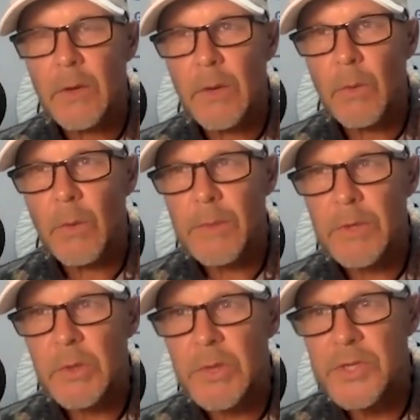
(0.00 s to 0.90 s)
One more
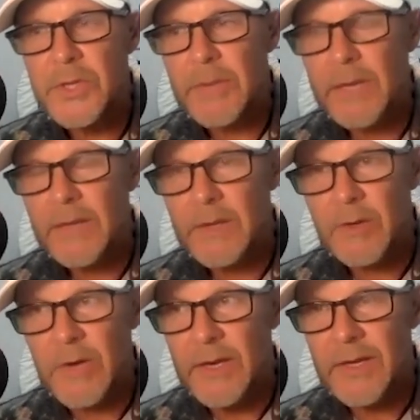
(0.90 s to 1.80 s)
question about that
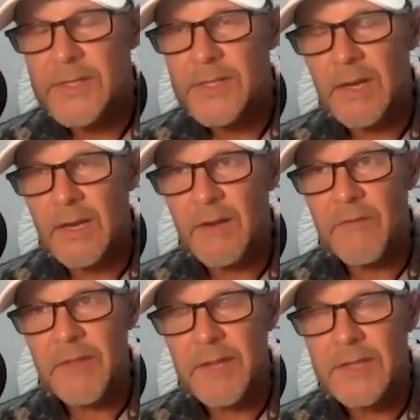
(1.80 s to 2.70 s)
great exercise. I
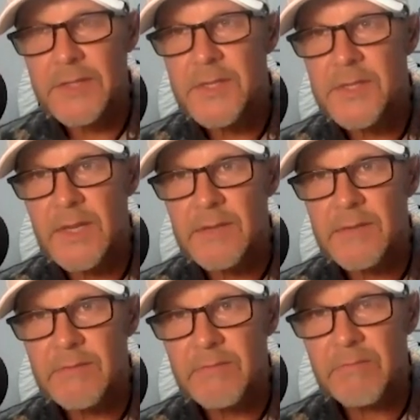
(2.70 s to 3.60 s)
love the exercise.